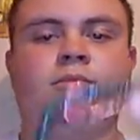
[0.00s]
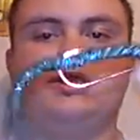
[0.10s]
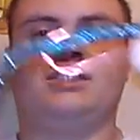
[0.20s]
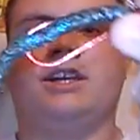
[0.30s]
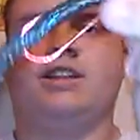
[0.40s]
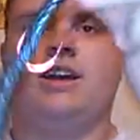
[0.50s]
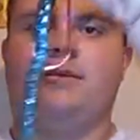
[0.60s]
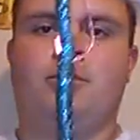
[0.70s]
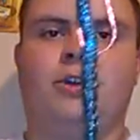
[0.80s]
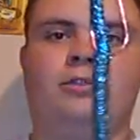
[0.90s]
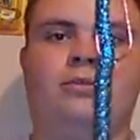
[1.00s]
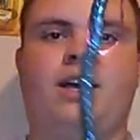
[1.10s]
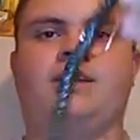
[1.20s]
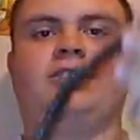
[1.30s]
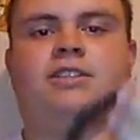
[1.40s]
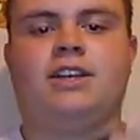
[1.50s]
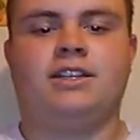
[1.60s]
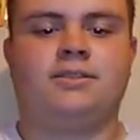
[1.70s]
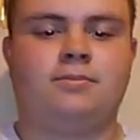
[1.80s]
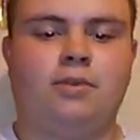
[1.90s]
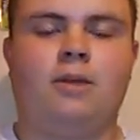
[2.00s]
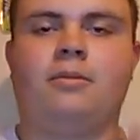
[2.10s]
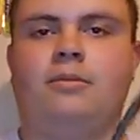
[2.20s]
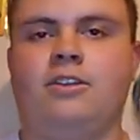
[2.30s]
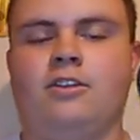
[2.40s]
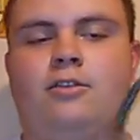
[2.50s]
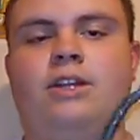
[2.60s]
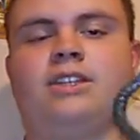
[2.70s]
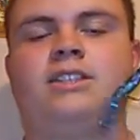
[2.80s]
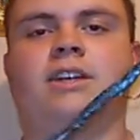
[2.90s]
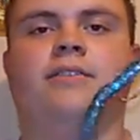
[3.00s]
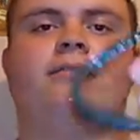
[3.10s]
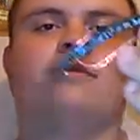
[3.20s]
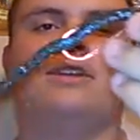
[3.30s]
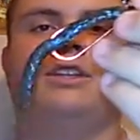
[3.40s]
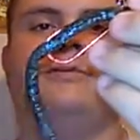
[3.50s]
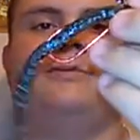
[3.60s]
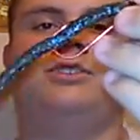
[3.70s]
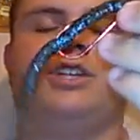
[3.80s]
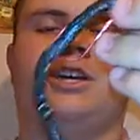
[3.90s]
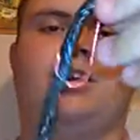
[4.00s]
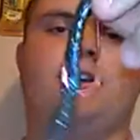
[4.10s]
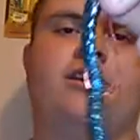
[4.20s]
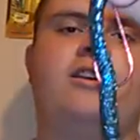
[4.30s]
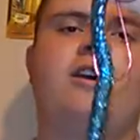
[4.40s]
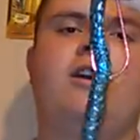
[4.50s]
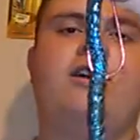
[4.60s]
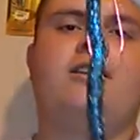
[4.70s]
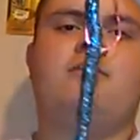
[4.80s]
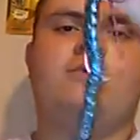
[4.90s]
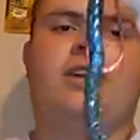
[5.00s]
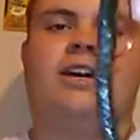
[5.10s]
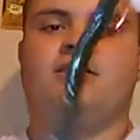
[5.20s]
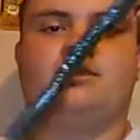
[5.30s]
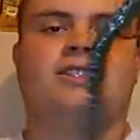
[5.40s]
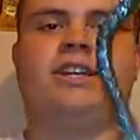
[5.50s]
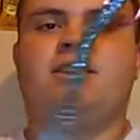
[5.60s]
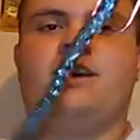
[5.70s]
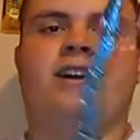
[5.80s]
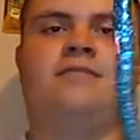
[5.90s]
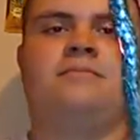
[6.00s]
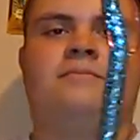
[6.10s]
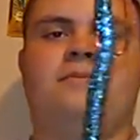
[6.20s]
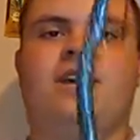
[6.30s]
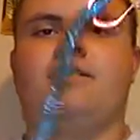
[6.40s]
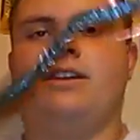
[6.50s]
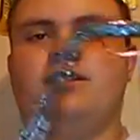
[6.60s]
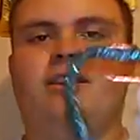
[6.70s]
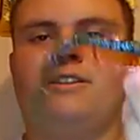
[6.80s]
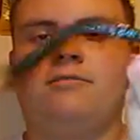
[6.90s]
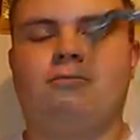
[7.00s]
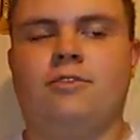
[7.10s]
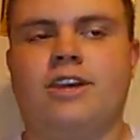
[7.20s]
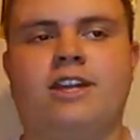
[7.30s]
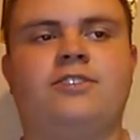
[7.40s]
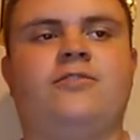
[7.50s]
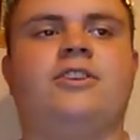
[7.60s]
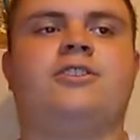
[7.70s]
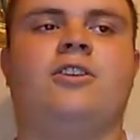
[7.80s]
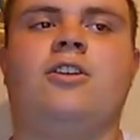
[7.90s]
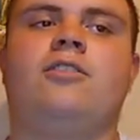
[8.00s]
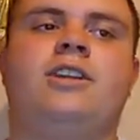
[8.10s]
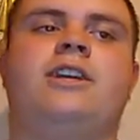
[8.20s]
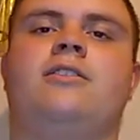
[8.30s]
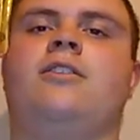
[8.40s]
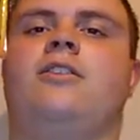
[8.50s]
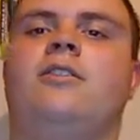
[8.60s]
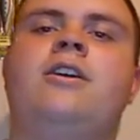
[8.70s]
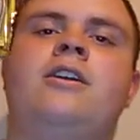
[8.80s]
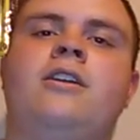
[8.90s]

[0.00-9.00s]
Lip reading: Just like that, boom. Actually, that is probably the quickest I've ever rigged up a shaky head. Yeah, just like that. That right there will catch fish all day long.